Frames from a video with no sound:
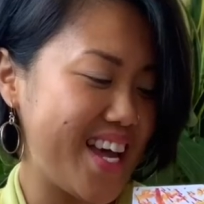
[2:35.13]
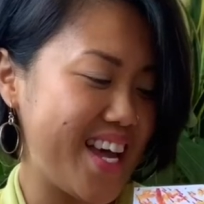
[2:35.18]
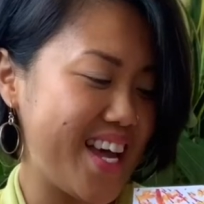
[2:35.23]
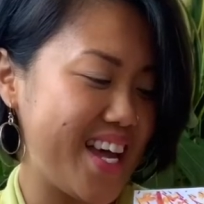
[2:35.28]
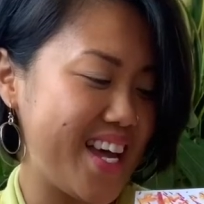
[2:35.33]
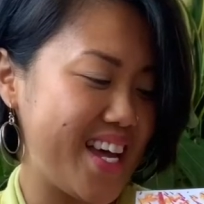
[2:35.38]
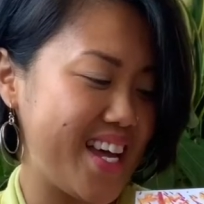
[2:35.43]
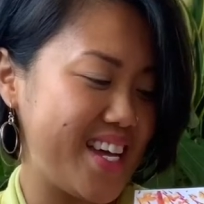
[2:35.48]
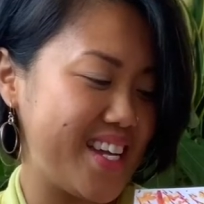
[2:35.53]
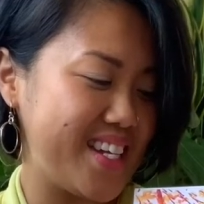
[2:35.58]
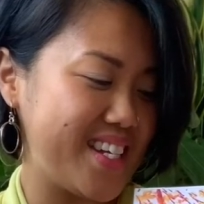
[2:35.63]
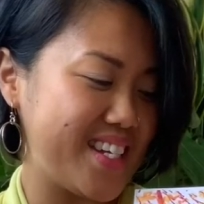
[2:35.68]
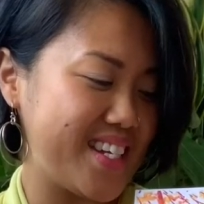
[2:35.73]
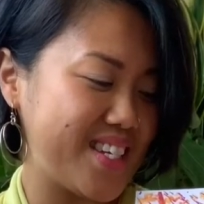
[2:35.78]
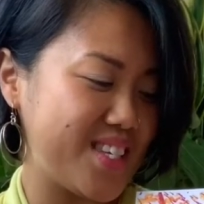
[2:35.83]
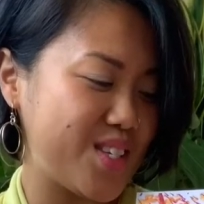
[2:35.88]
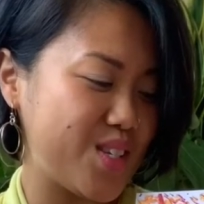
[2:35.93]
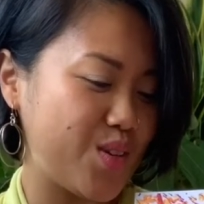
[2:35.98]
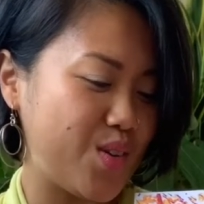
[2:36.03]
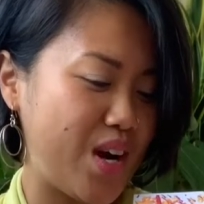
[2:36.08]
And
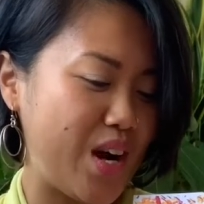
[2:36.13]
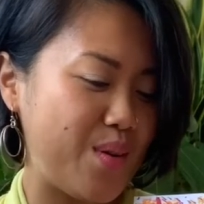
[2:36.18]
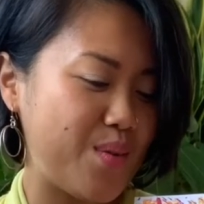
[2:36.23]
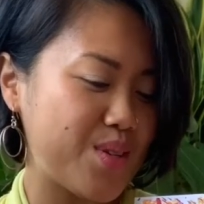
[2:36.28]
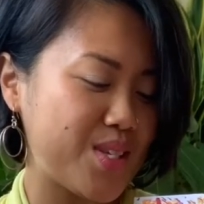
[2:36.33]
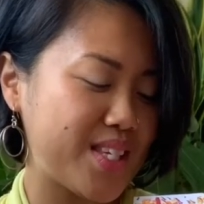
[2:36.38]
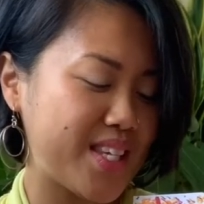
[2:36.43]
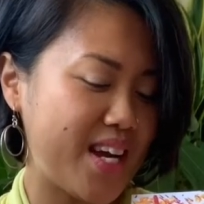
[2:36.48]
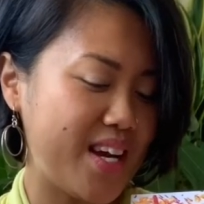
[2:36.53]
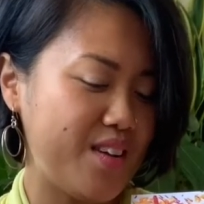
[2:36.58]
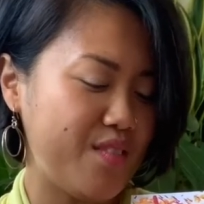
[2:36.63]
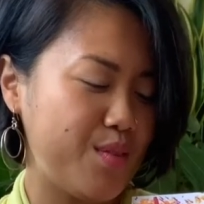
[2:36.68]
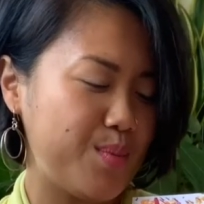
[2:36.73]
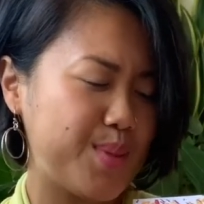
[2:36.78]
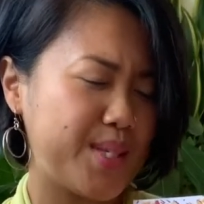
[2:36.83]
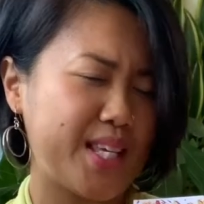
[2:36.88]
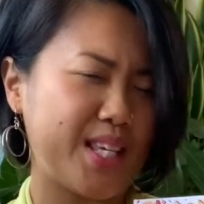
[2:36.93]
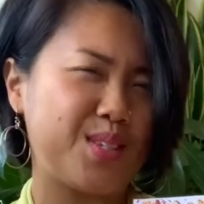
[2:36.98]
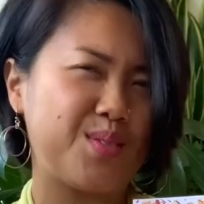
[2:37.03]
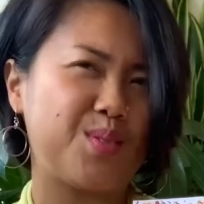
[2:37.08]
so I was kind of
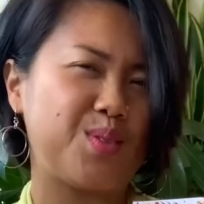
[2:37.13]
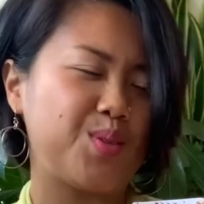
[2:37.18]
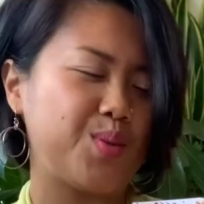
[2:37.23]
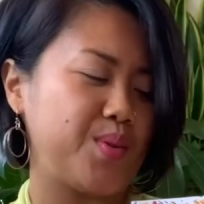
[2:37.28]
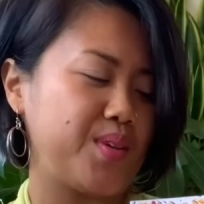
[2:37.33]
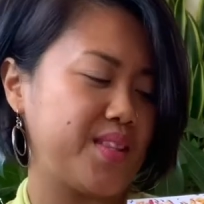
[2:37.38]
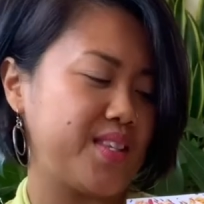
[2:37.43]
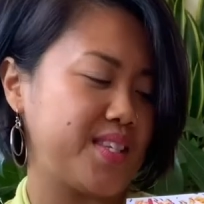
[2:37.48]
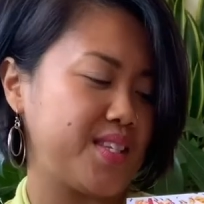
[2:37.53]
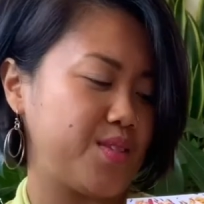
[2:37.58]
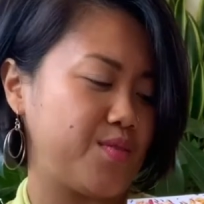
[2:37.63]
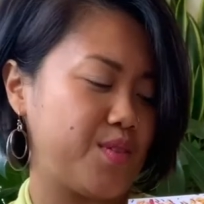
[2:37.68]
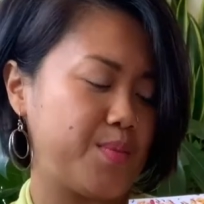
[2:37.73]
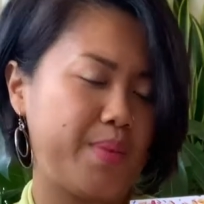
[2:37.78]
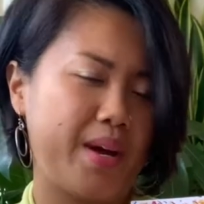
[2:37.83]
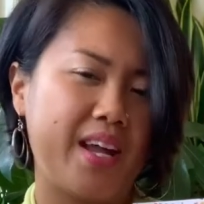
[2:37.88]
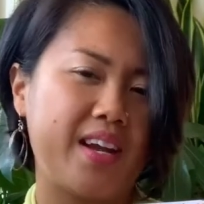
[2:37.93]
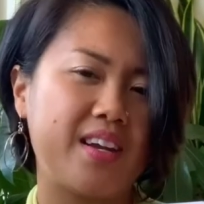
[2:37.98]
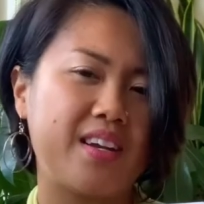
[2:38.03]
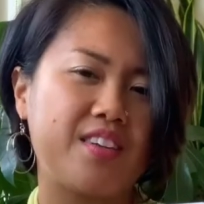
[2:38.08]
obsessed with doing this
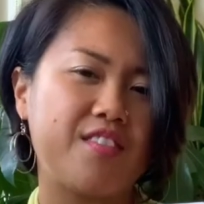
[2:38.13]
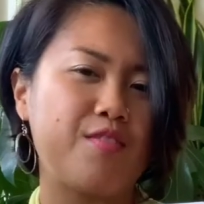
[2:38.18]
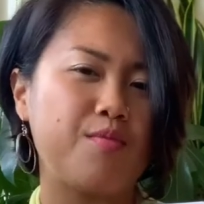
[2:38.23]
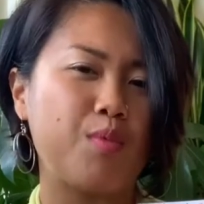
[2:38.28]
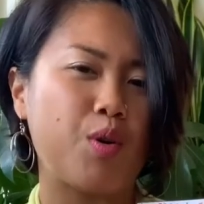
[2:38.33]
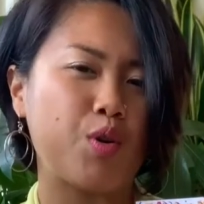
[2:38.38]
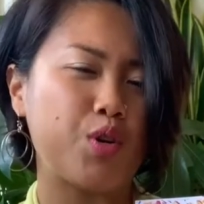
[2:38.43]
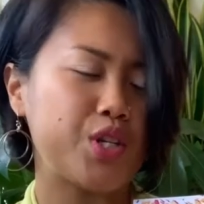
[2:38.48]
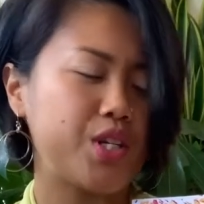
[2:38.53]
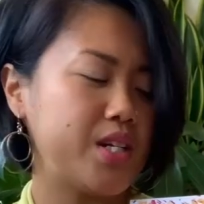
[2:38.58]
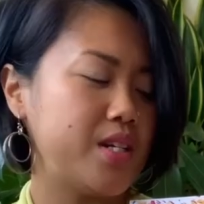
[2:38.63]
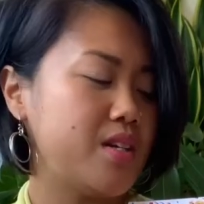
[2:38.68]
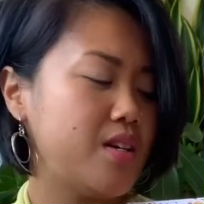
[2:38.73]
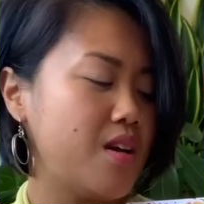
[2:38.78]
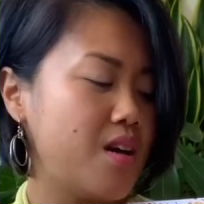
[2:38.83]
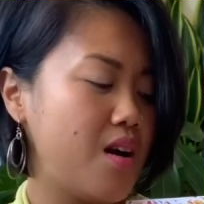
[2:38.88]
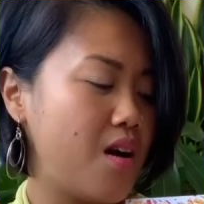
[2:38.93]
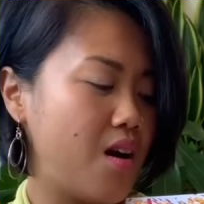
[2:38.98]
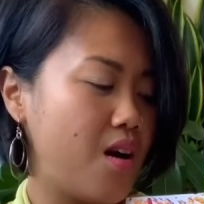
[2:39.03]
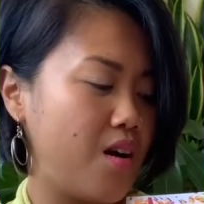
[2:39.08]
repetitive motion
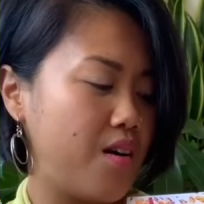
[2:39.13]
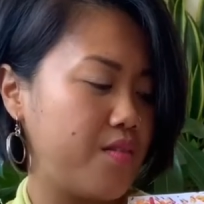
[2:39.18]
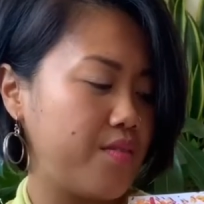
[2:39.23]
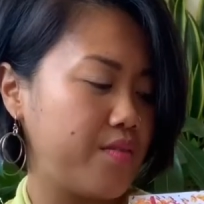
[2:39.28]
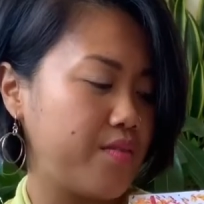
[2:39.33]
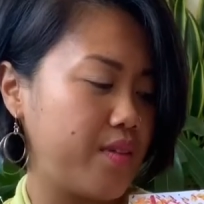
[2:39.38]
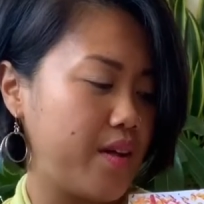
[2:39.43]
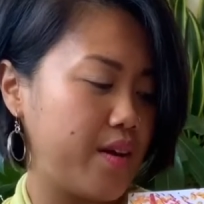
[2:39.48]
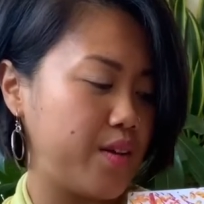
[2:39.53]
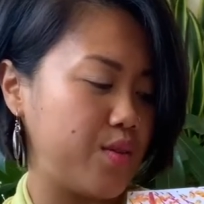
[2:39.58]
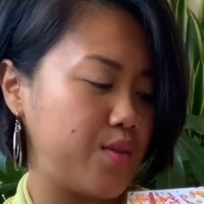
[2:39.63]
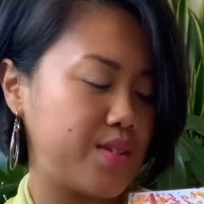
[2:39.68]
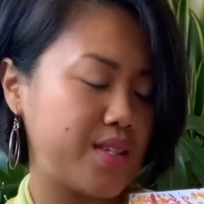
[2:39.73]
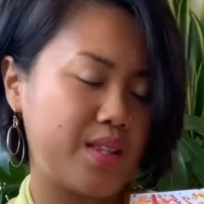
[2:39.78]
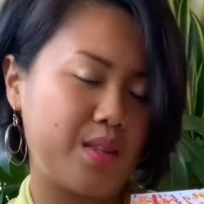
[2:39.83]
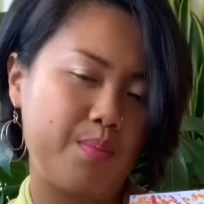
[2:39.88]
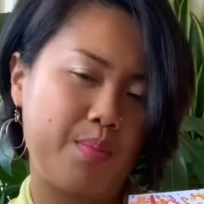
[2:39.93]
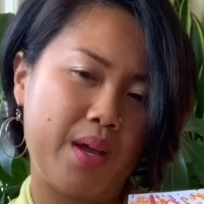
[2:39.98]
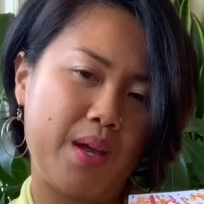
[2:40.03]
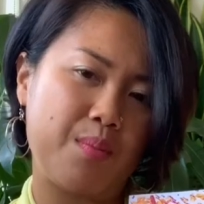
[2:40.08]
of
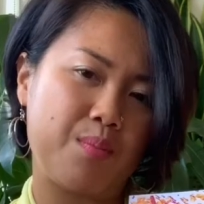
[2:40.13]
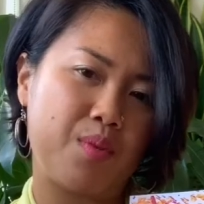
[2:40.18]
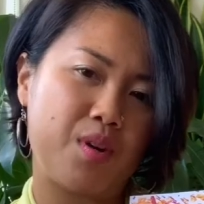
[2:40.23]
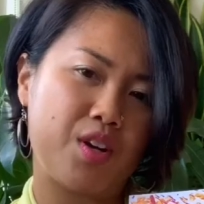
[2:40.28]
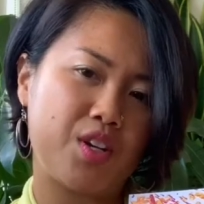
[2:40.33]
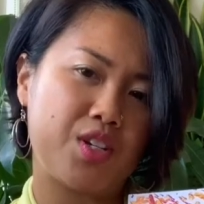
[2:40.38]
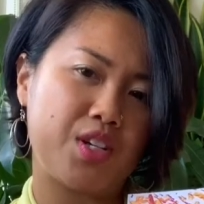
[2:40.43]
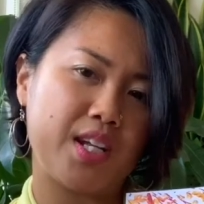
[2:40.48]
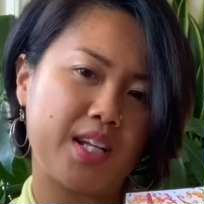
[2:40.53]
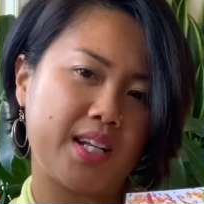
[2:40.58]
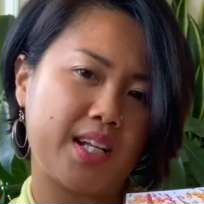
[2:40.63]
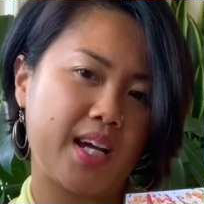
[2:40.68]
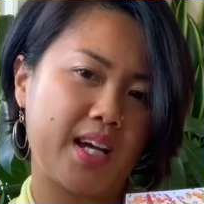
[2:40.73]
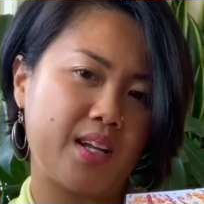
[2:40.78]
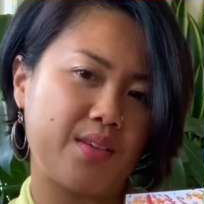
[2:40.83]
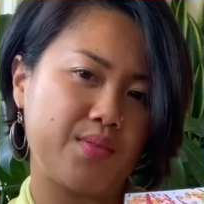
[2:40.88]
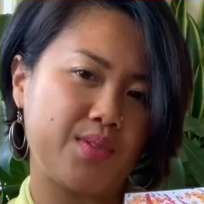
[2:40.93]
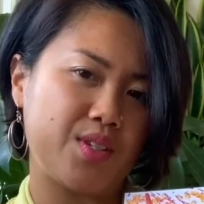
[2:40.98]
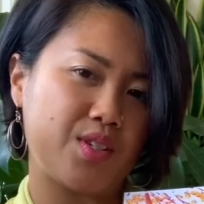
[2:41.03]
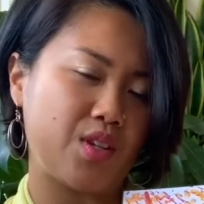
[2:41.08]
using the paintbrush and
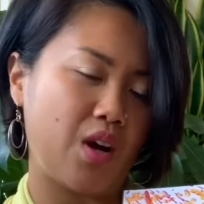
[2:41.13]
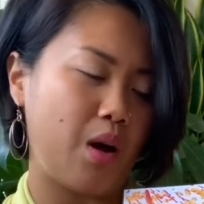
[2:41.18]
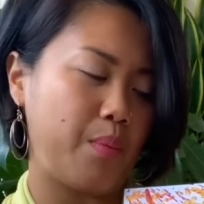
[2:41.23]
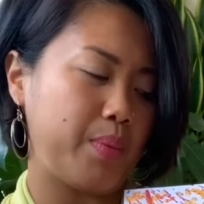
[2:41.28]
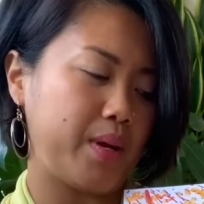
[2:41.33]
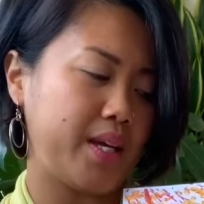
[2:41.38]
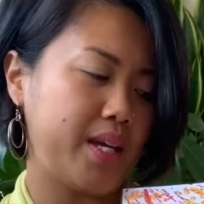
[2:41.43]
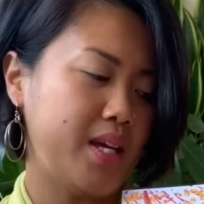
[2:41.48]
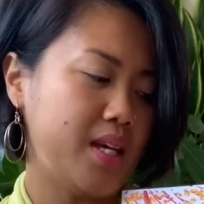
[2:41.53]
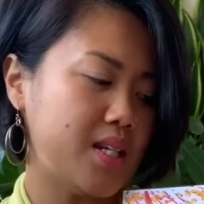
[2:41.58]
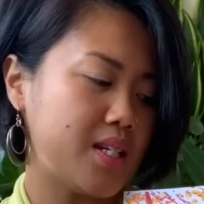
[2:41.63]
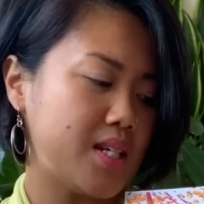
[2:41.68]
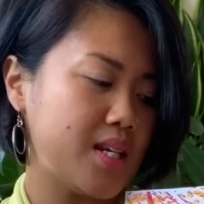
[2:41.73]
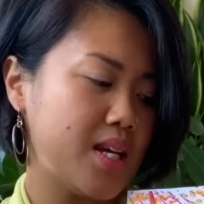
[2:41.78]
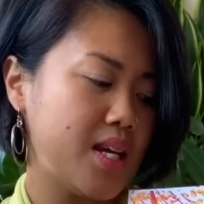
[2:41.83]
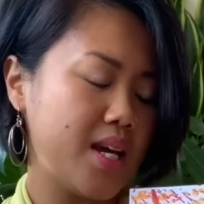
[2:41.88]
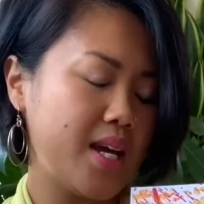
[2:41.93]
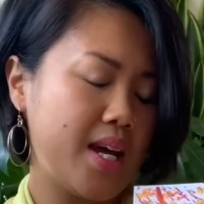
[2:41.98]
kind of stopping it.